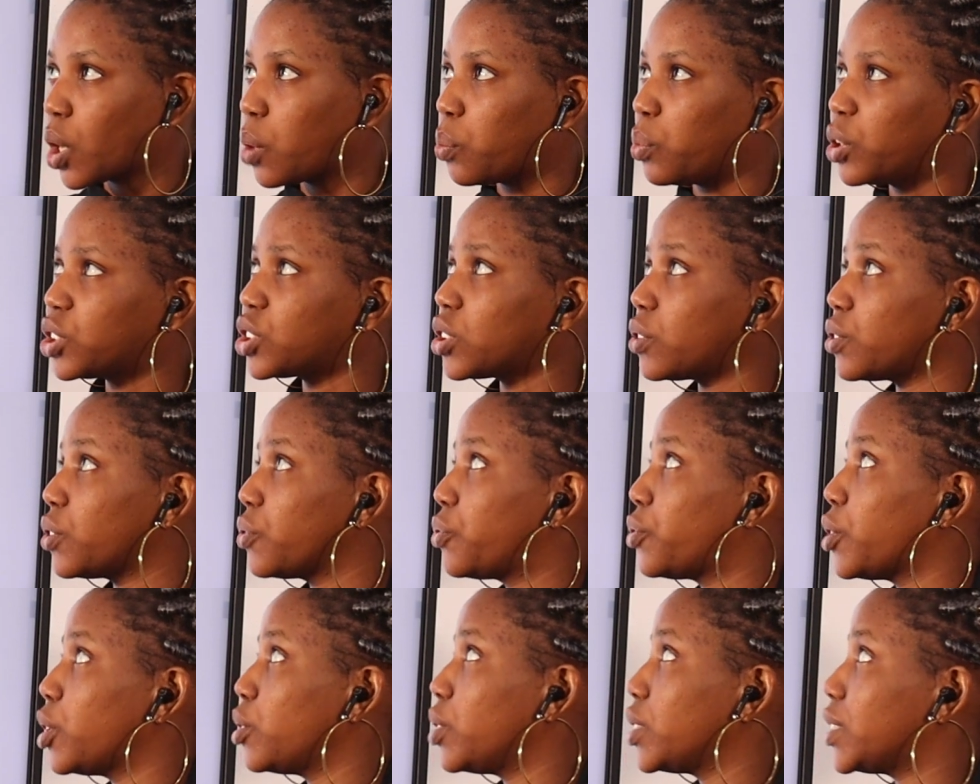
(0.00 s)
Which of
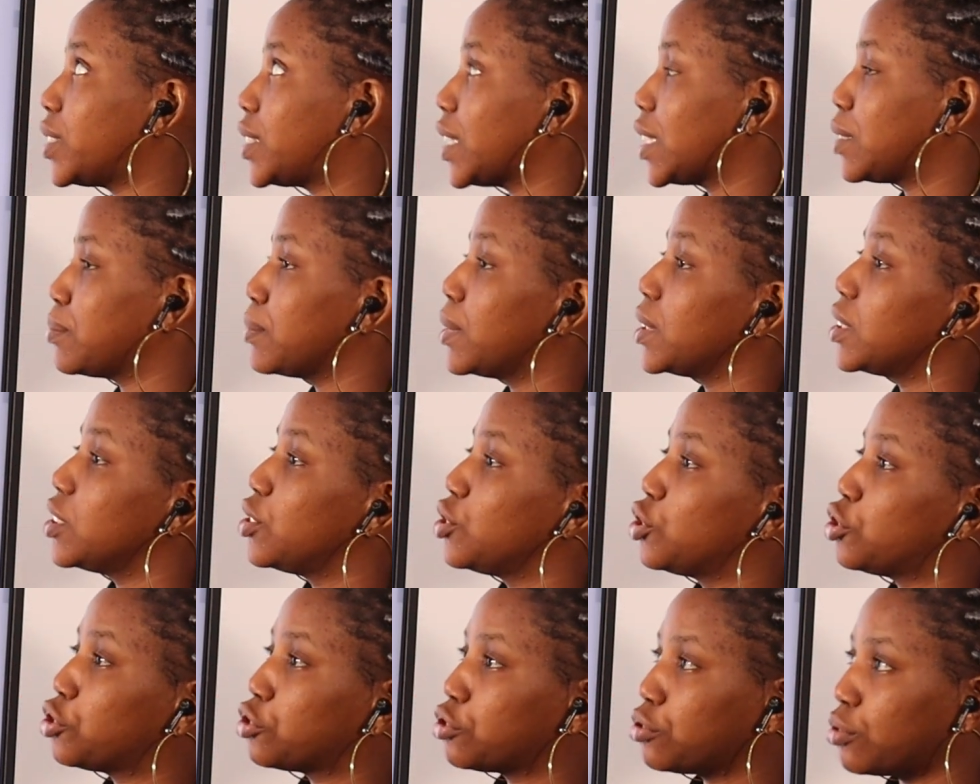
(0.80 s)
the following statement
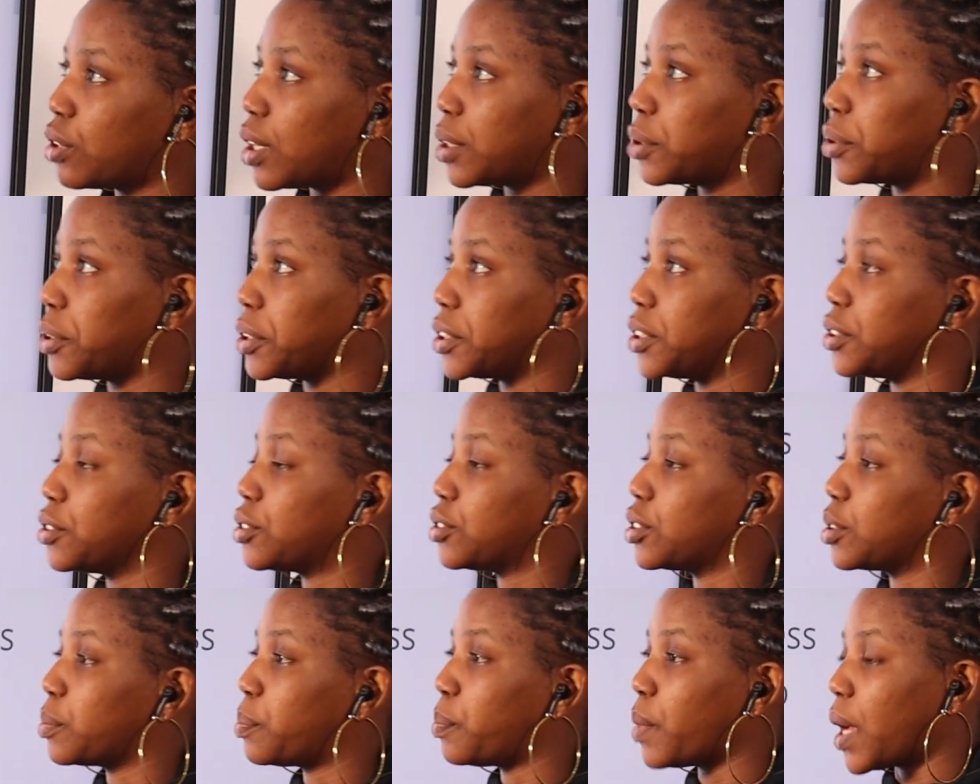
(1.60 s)
is true according
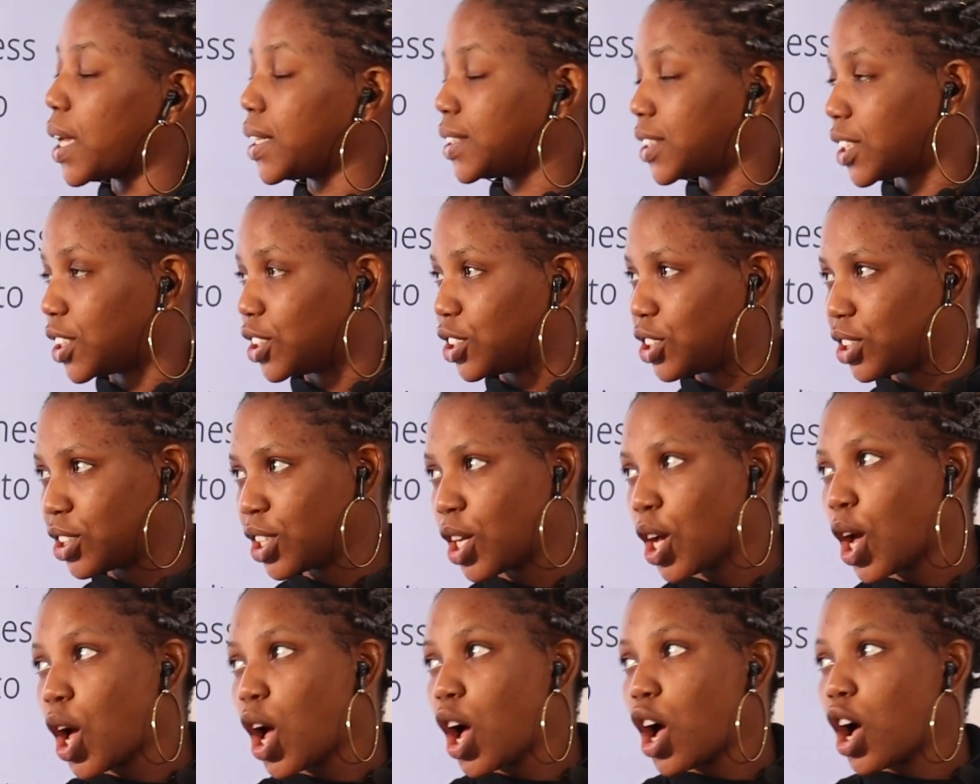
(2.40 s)
to the passage?
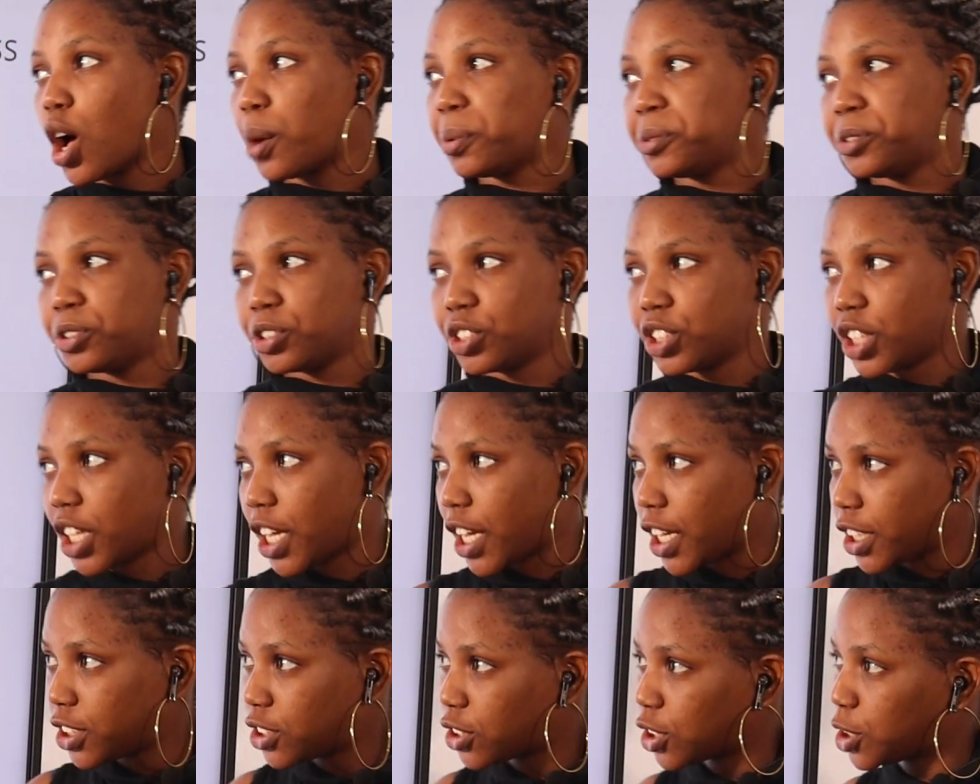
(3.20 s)
Option
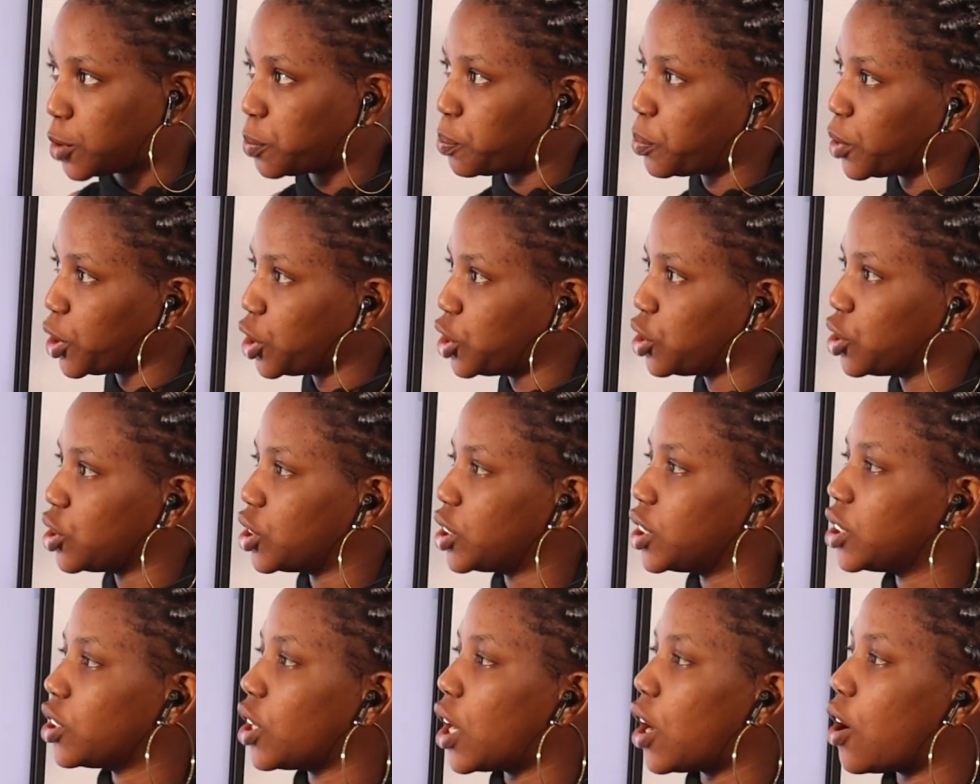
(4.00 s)
A,
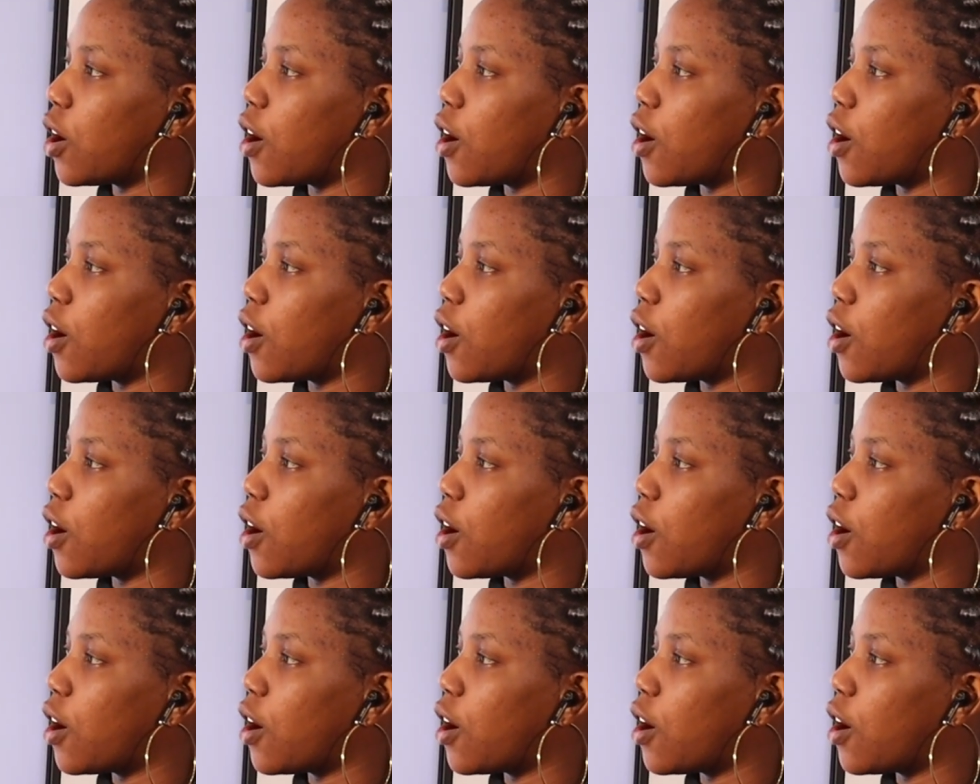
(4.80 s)
suspicion